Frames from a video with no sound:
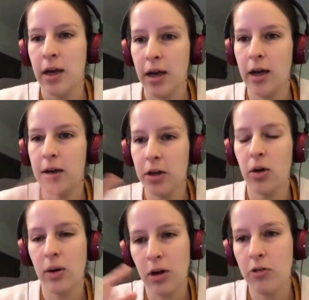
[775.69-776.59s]

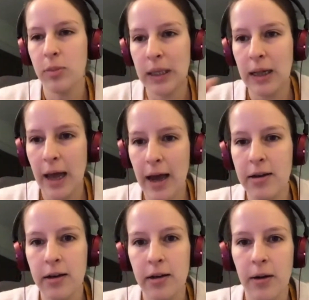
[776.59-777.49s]
a government-led
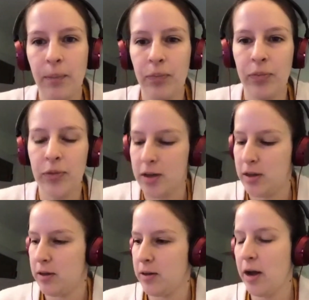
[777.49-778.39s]

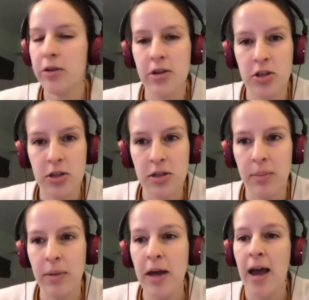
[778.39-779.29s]
healthcare system.